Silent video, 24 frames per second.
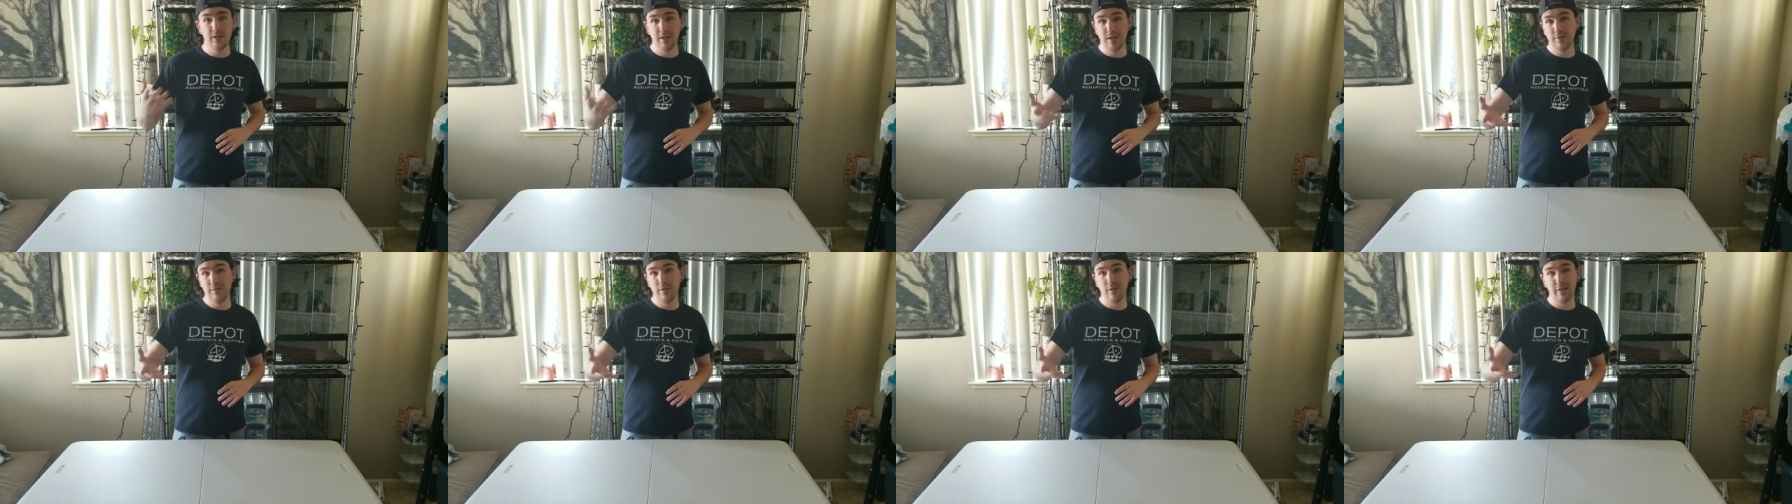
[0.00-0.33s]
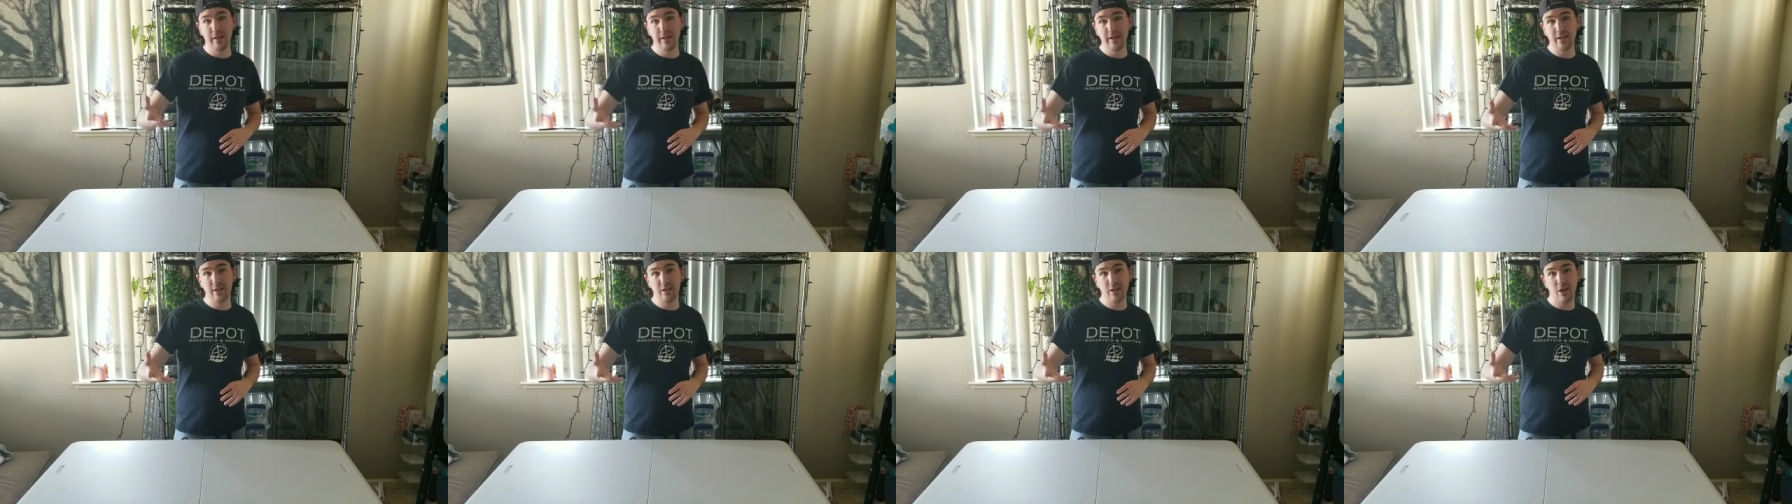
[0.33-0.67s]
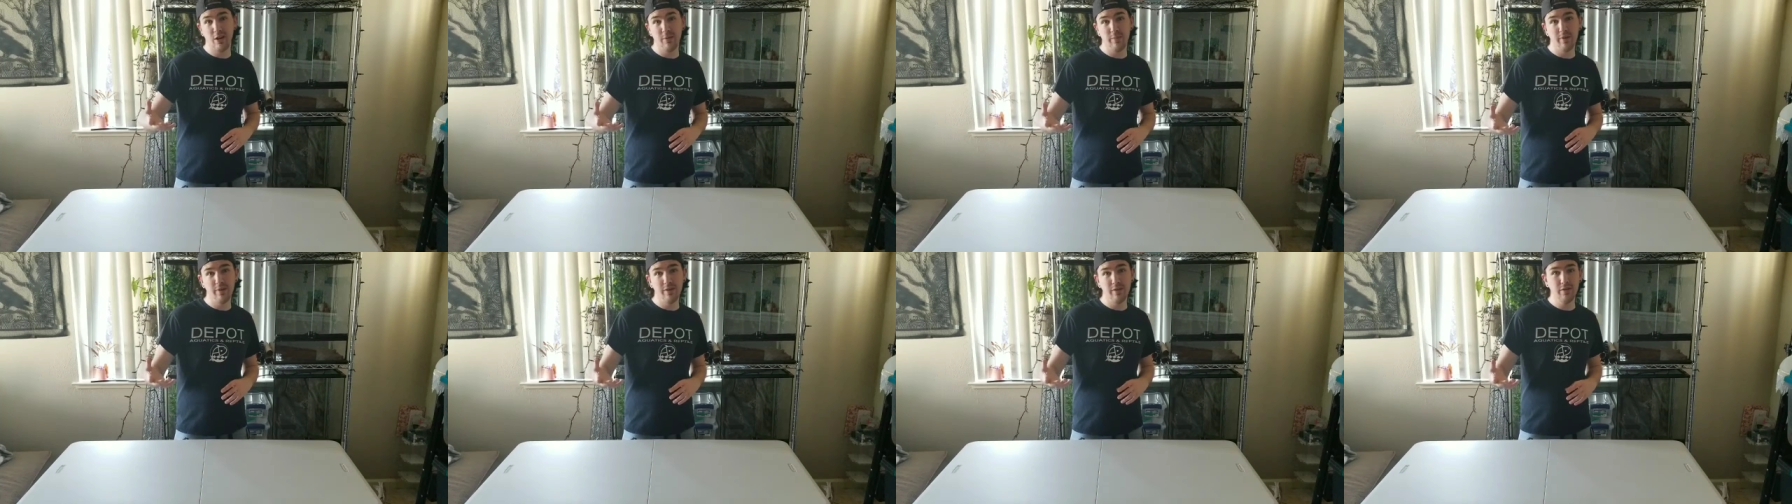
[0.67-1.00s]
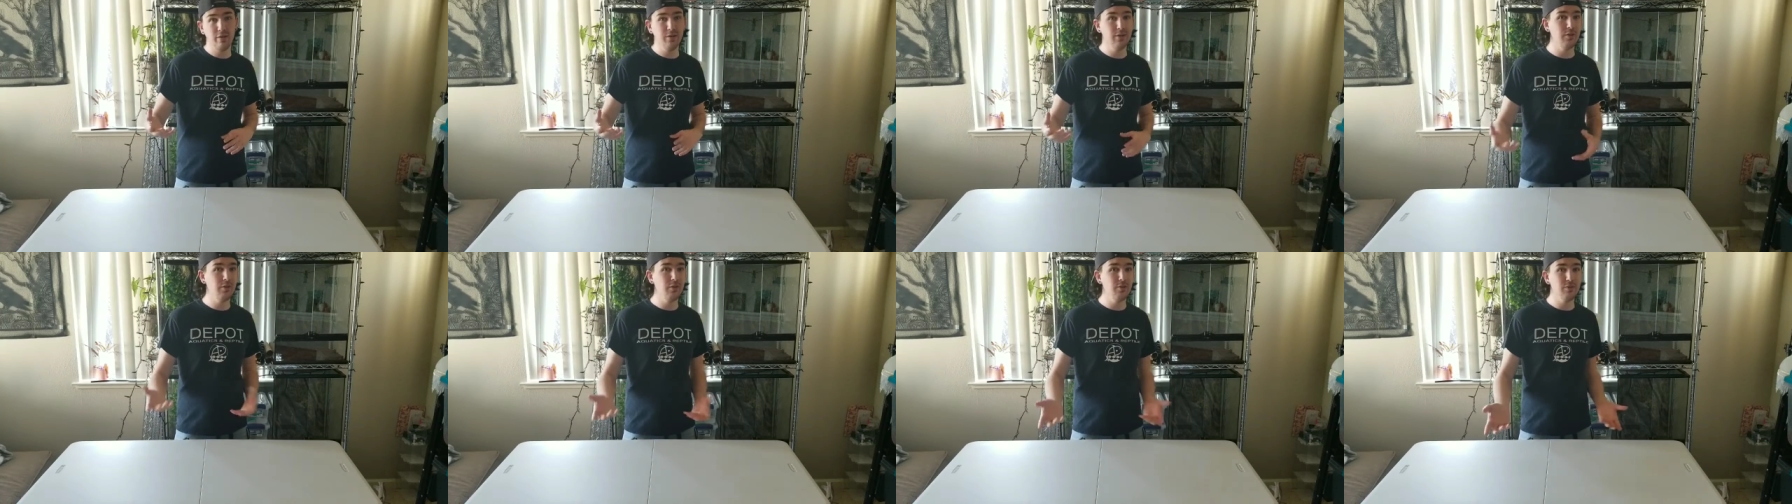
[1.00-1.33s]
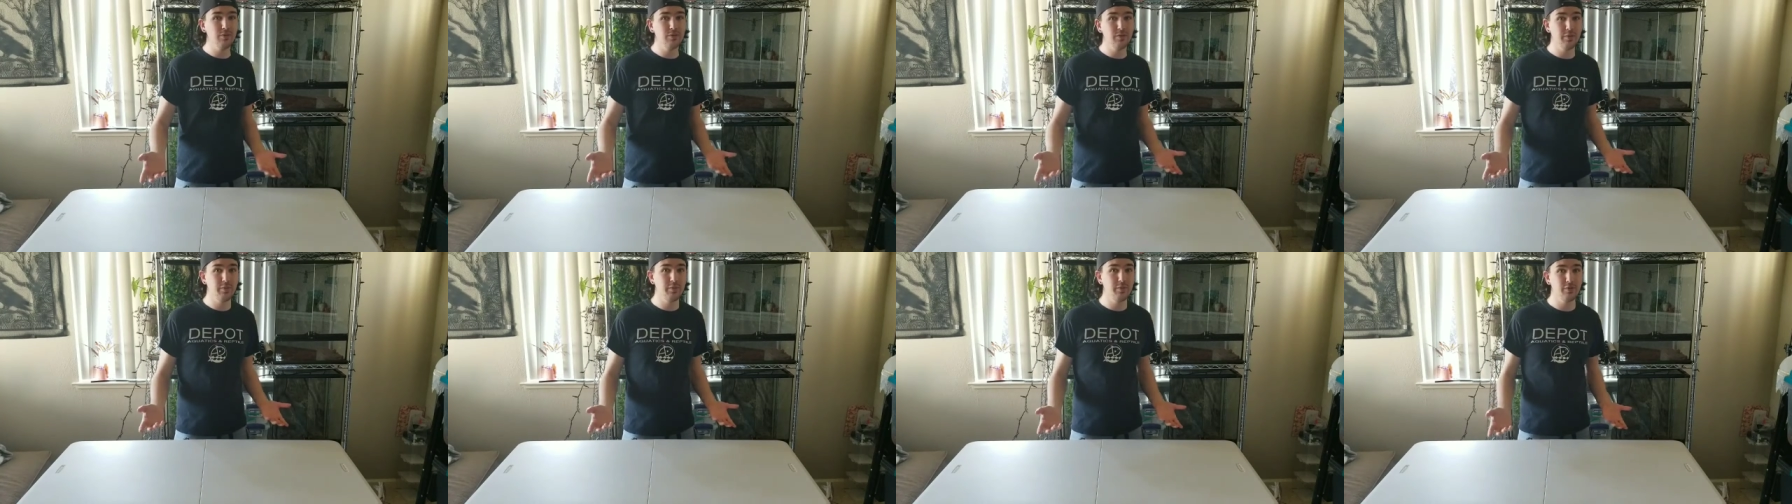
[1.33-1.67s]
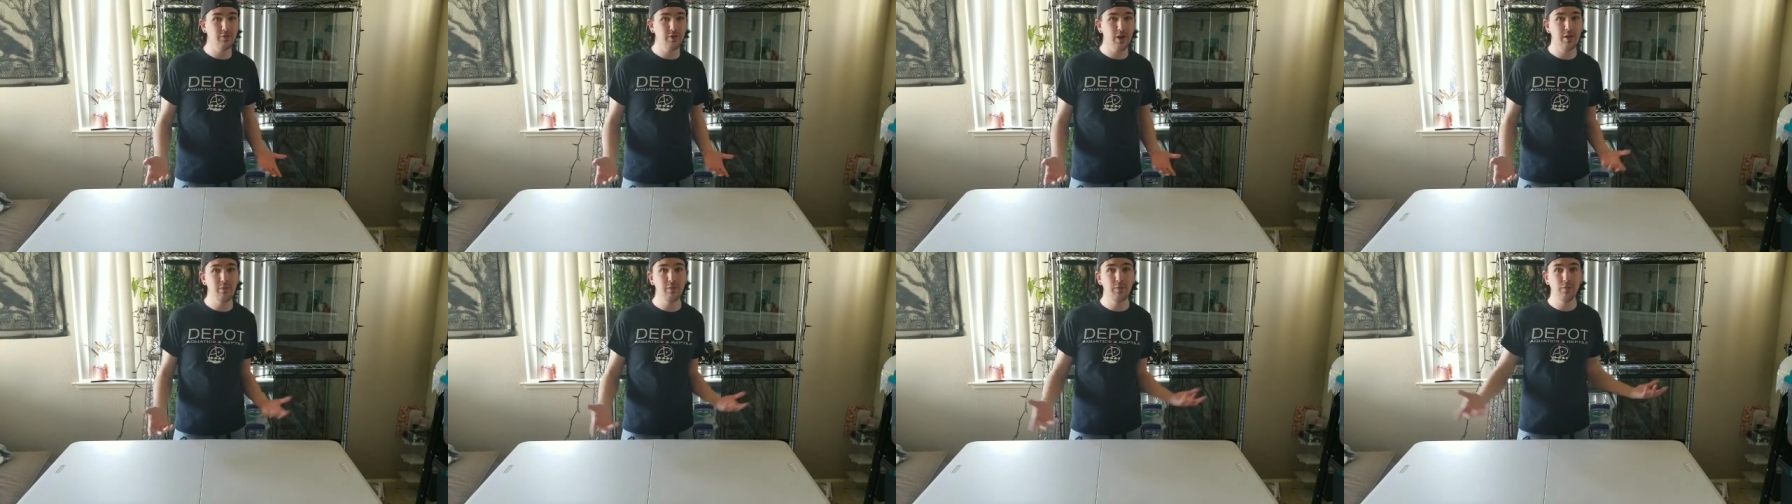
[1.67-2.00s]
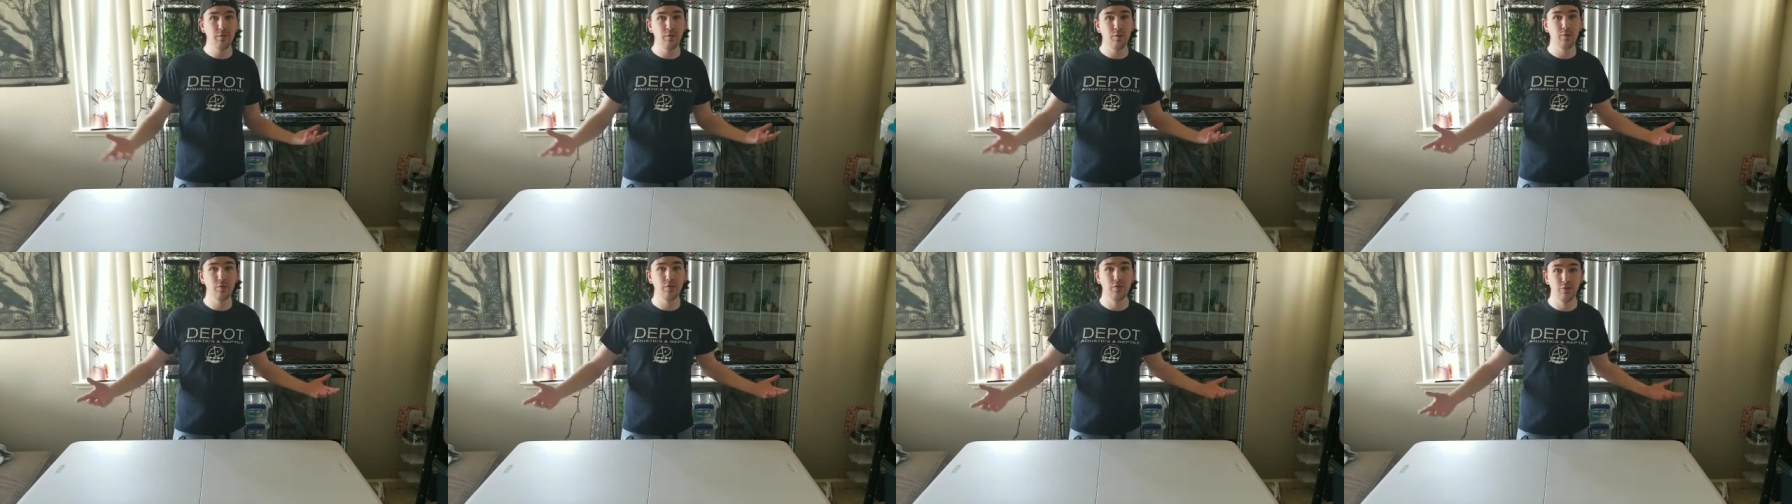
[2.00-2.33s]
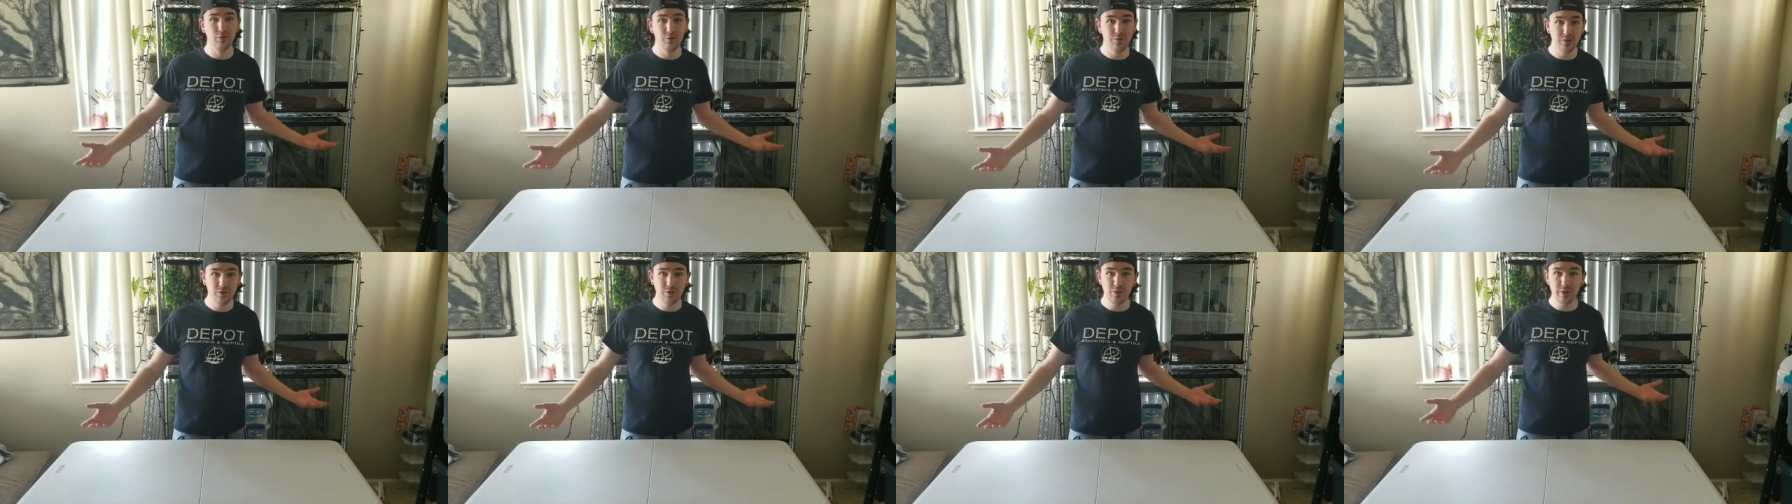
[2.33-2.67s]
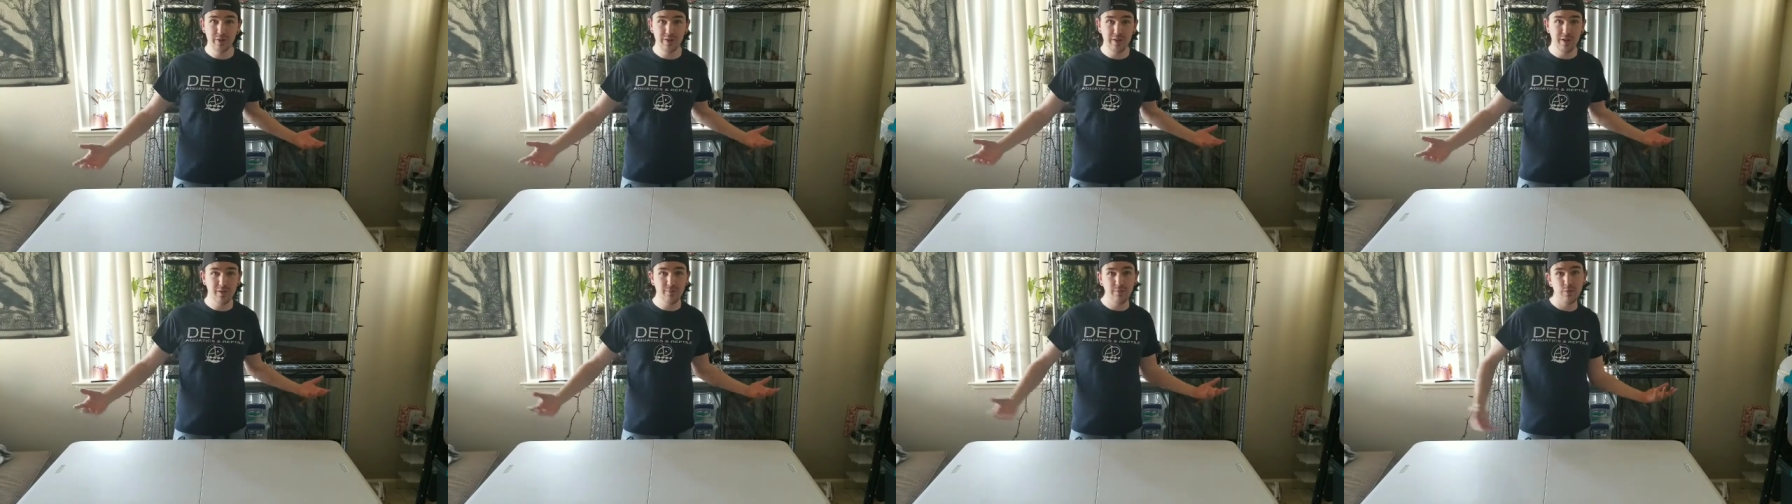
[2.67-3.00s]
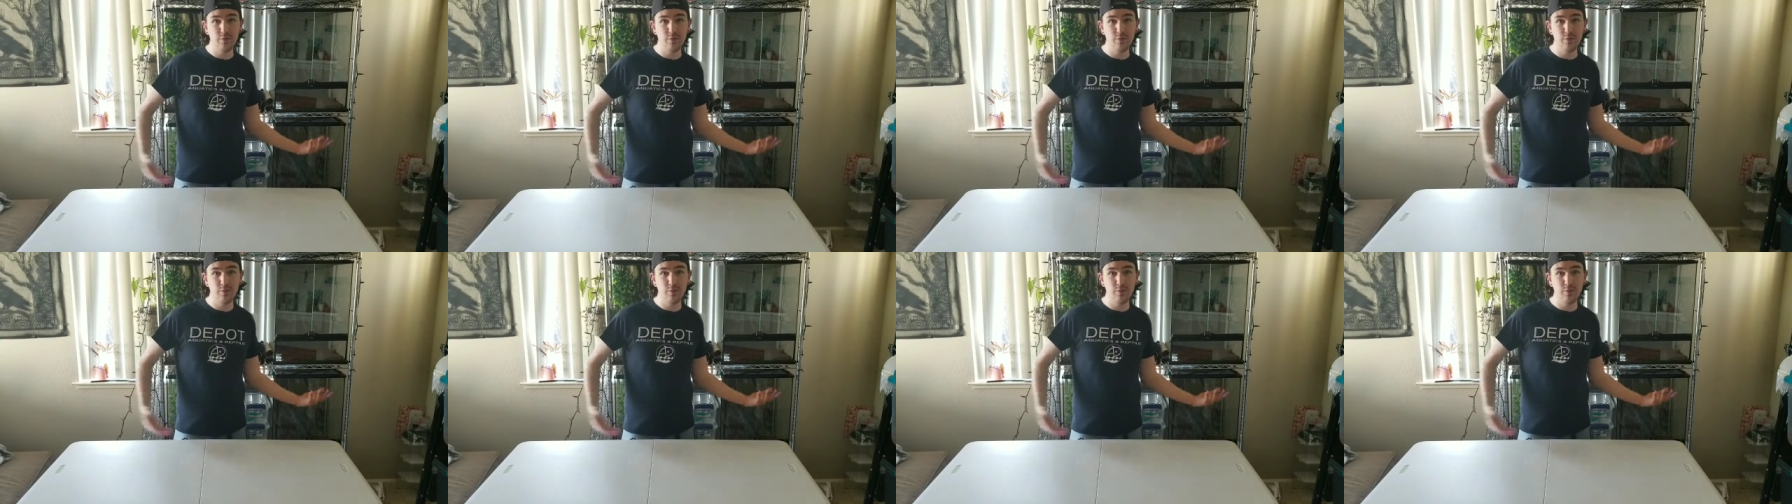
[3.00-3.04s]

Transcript: leave a like, comment, you know, subscribe if you do enjoy that.